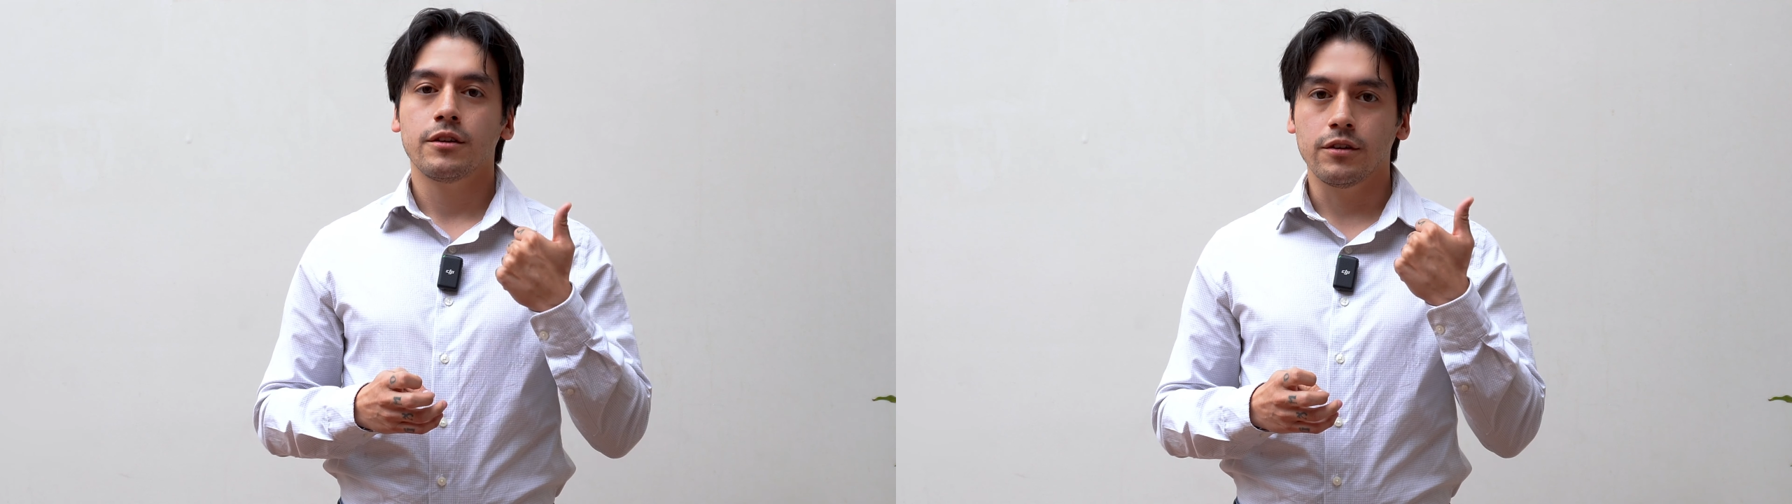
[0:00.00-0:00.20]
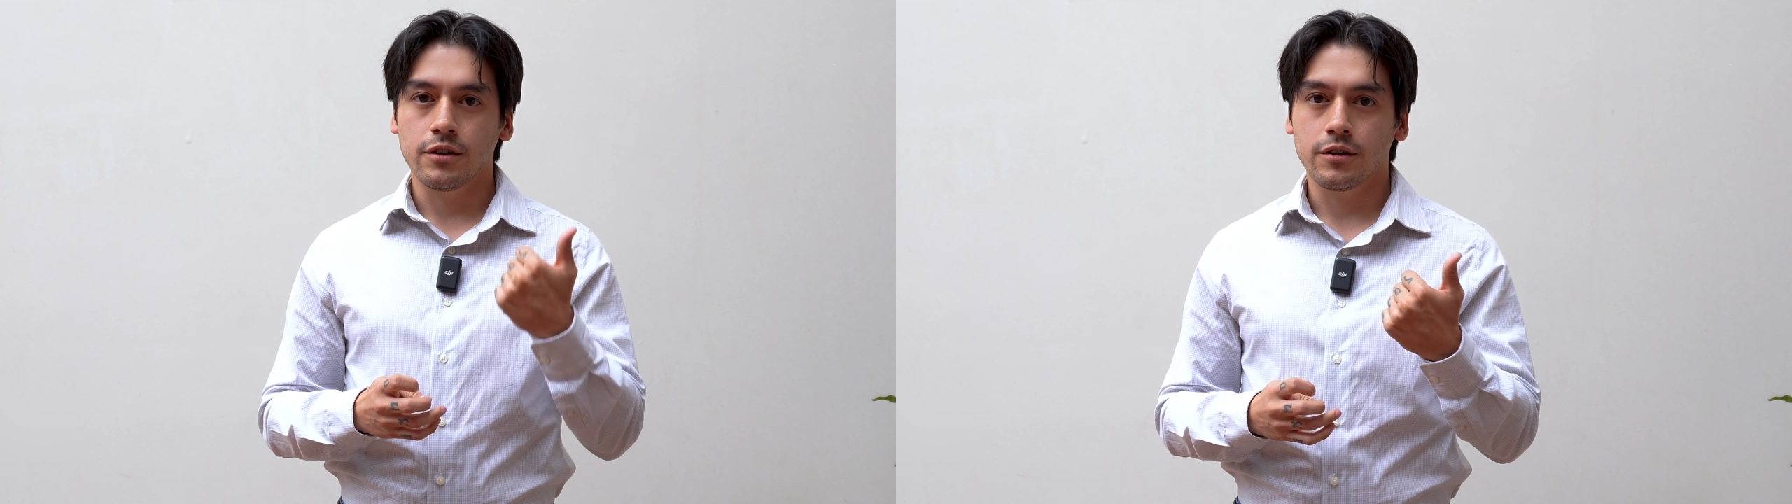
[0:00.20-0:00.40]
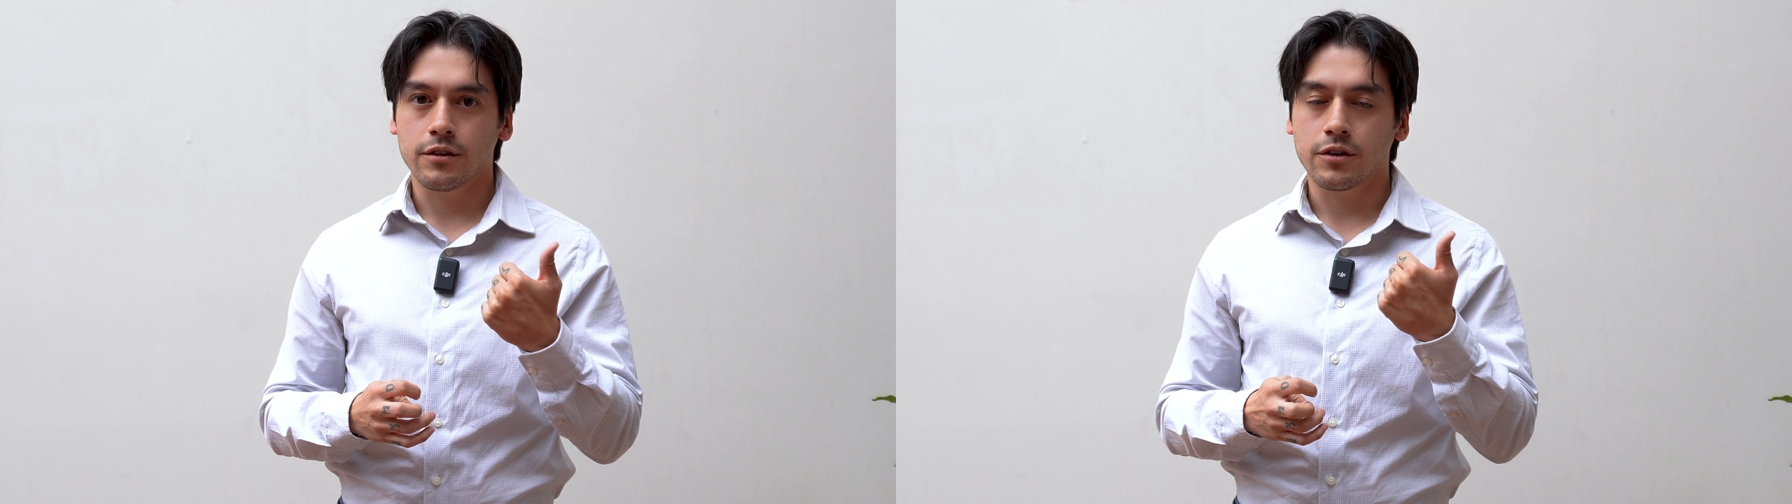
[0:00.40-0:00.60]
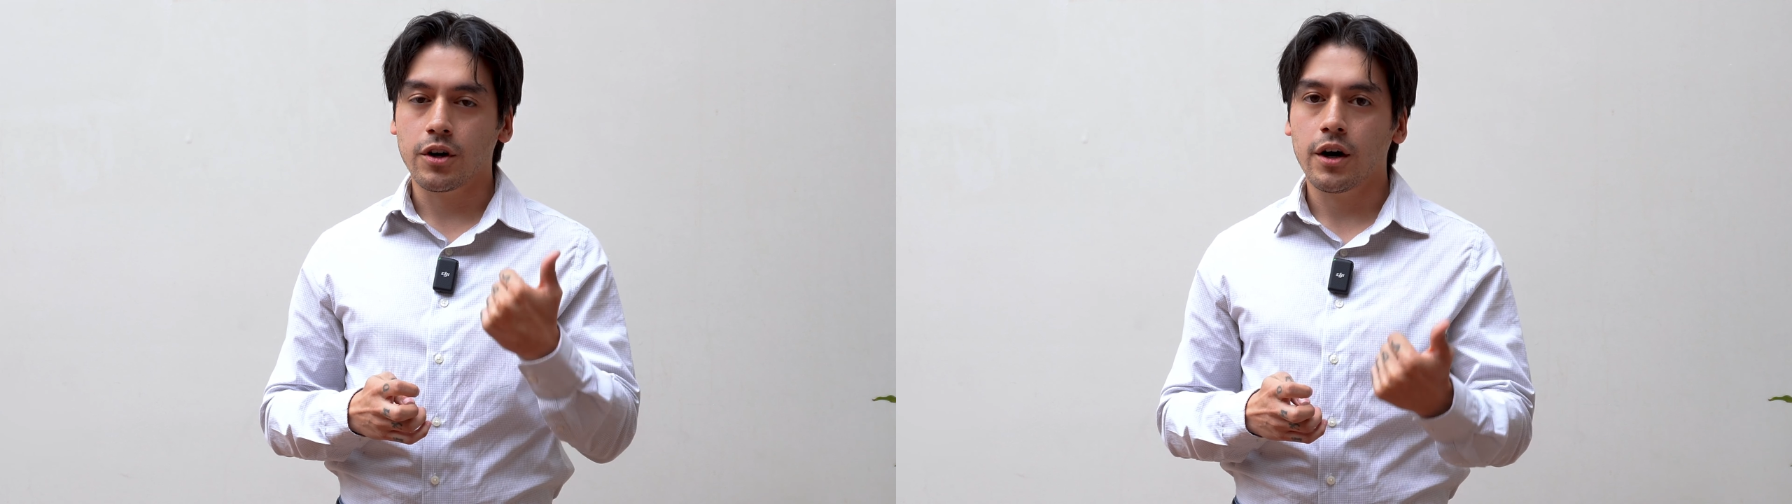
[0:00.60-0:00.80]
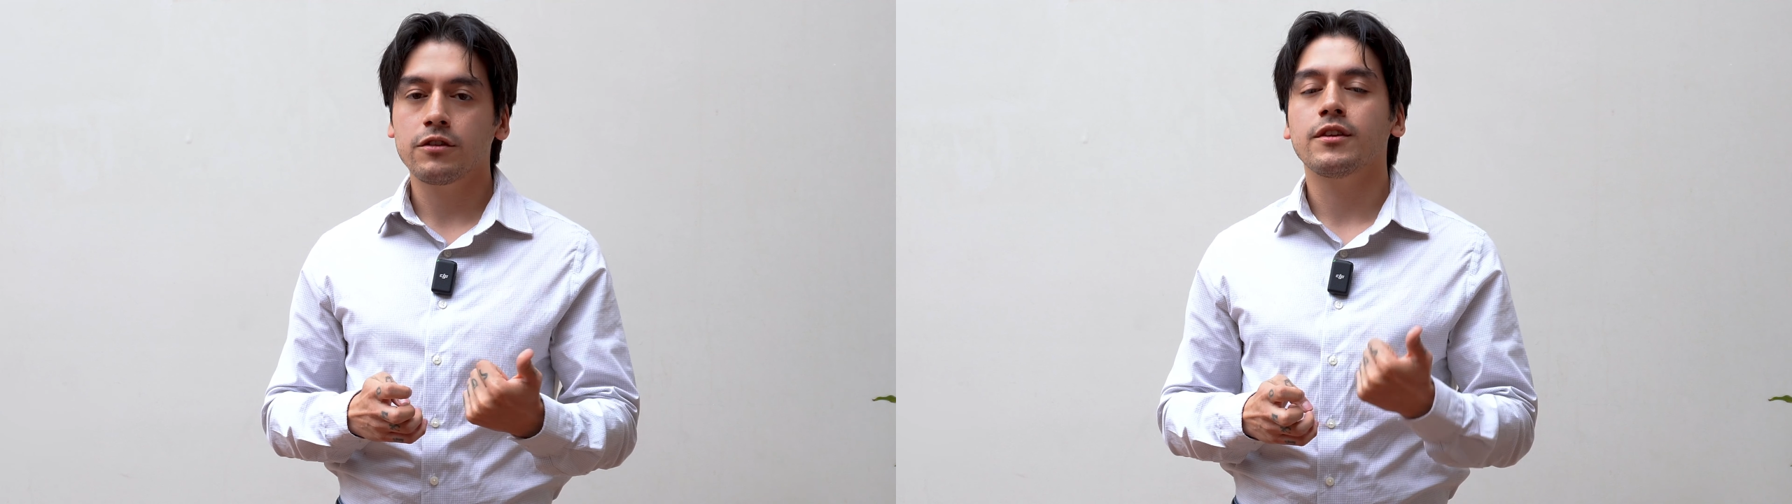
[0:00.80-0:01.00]
the
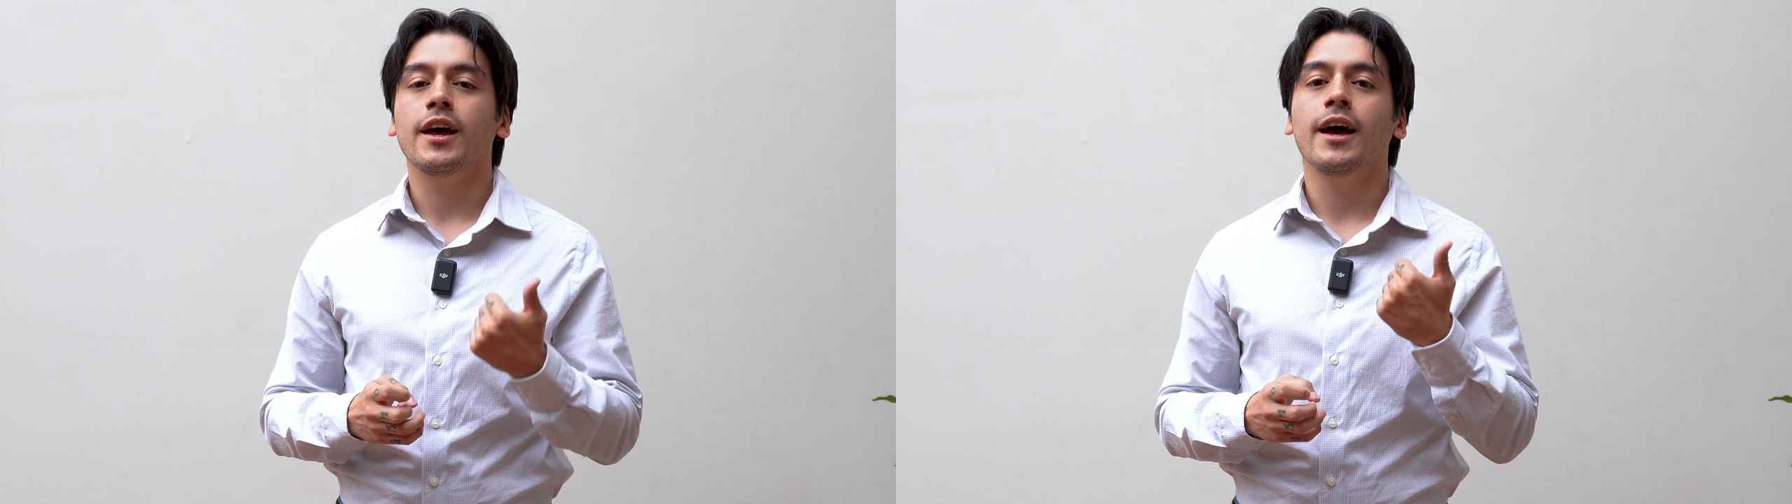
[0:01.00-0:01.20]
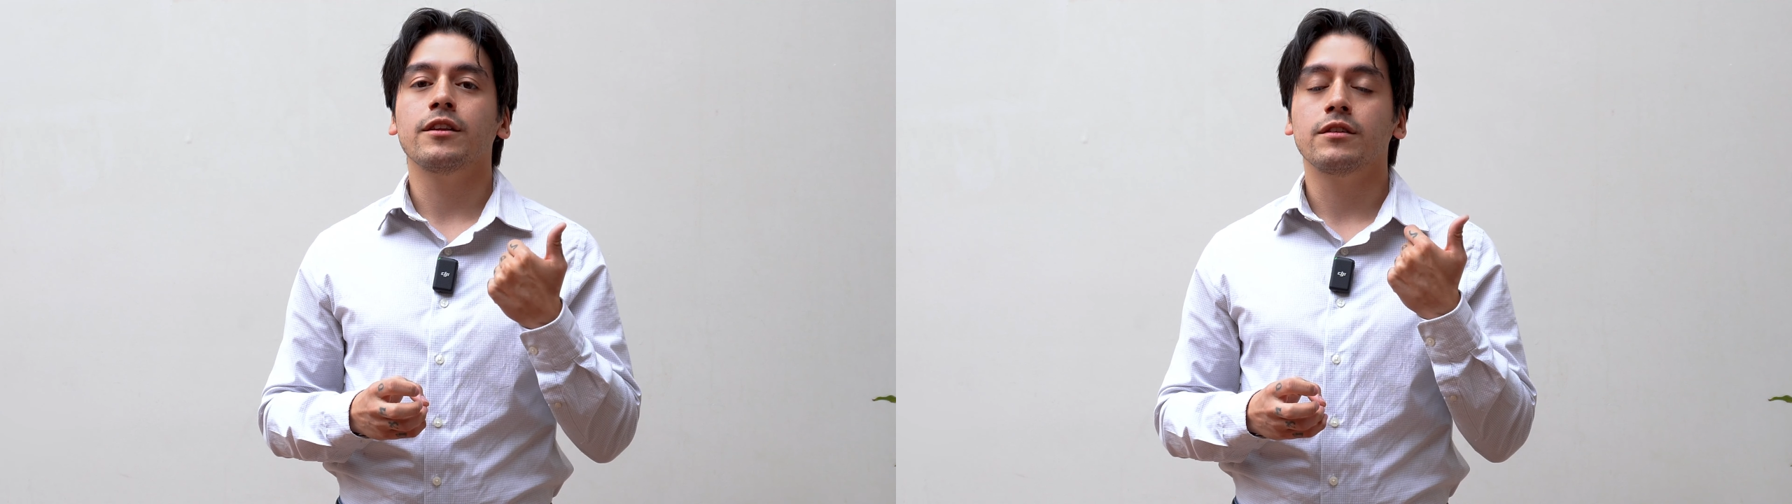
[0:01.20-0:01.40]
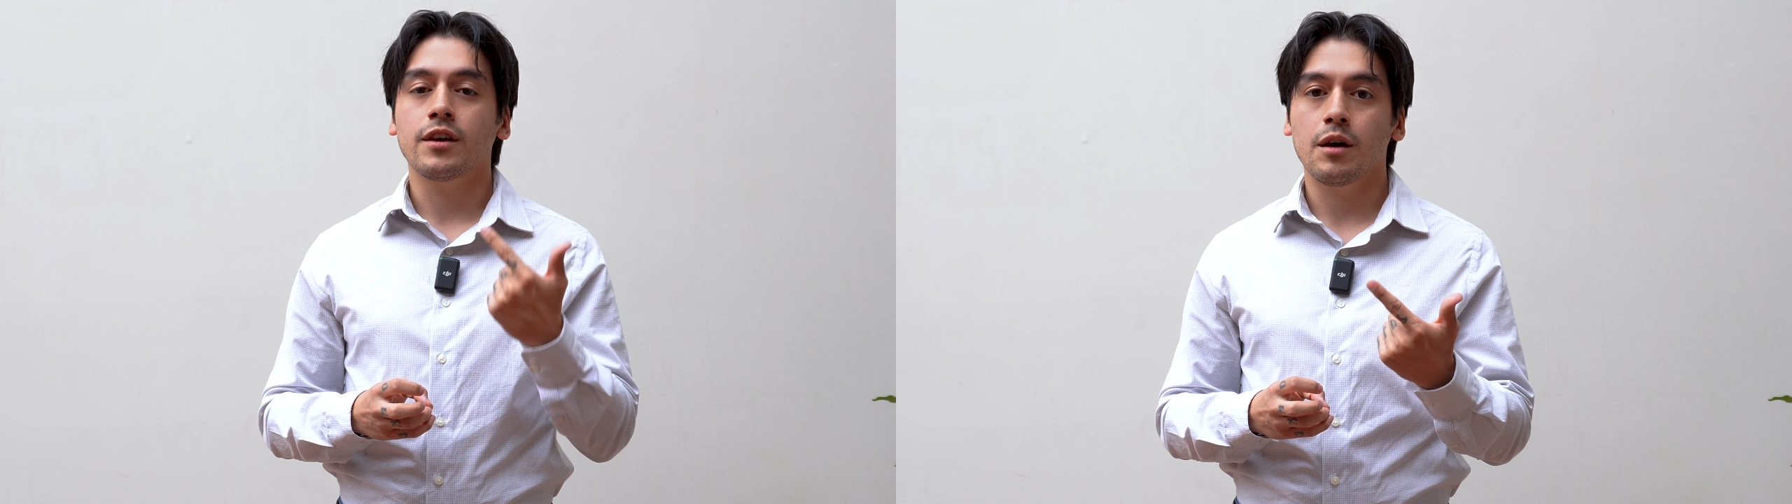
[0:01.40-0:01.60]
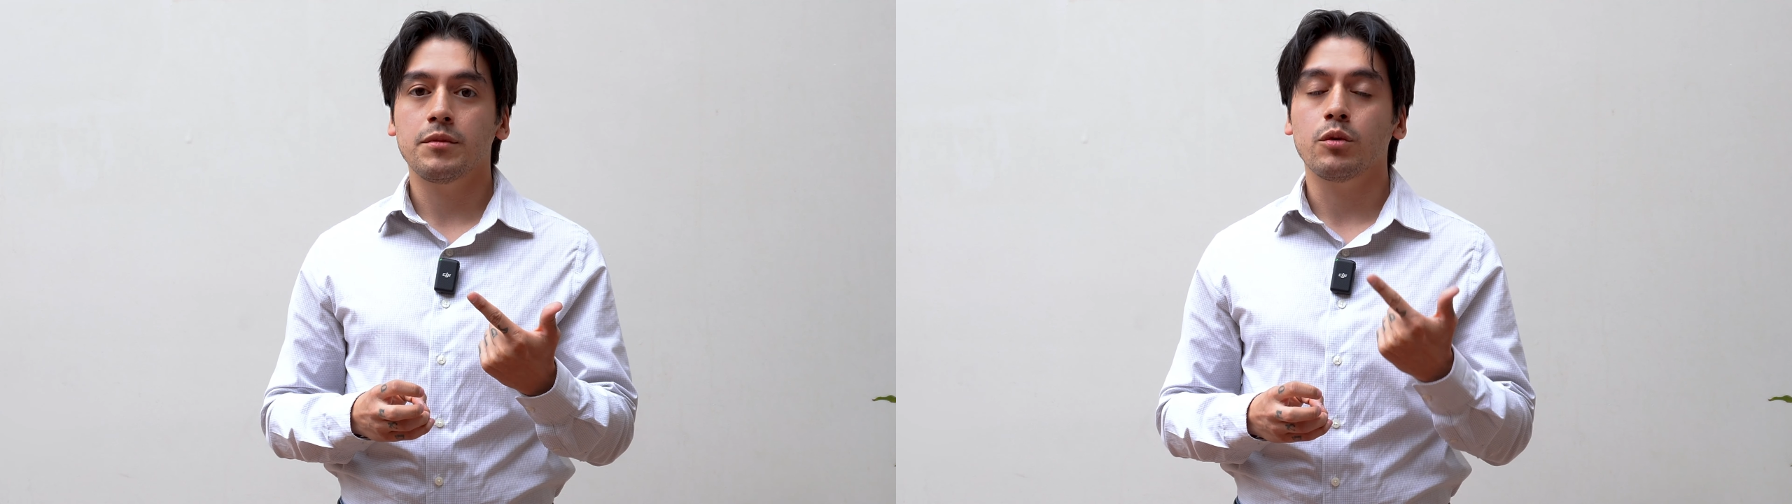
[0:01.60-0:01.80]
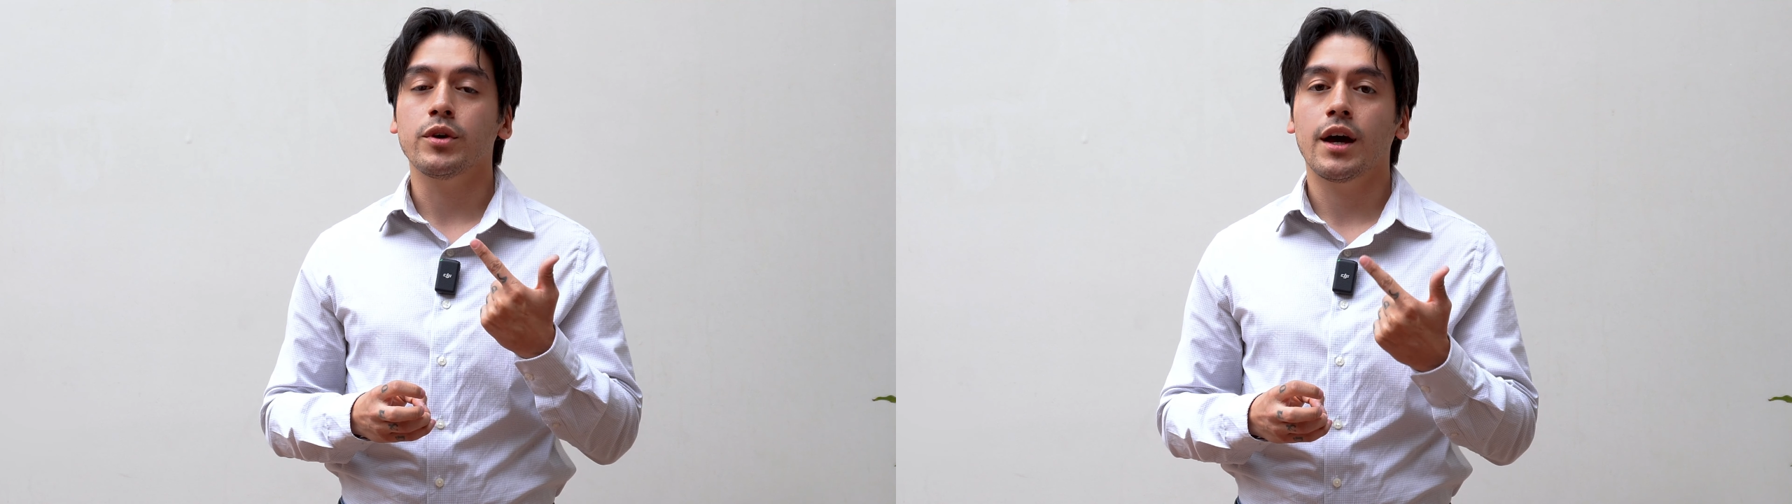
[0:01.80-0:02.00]
cost and the time
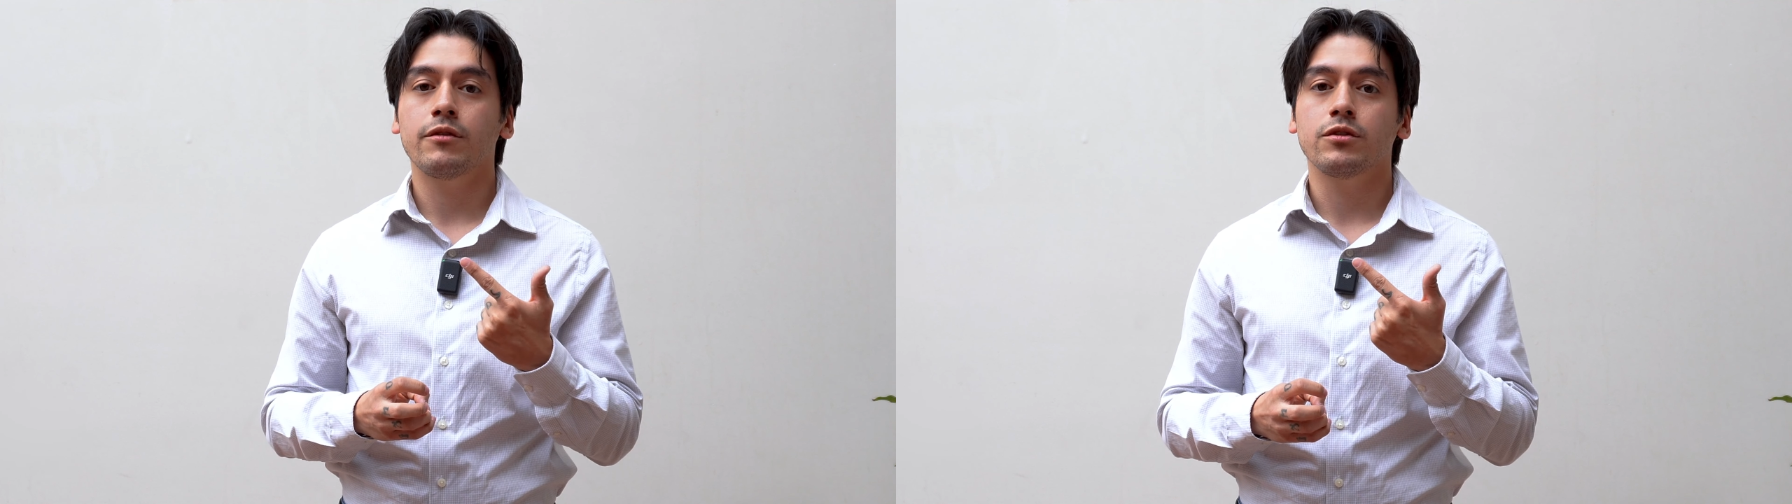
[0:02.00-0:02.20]
that we have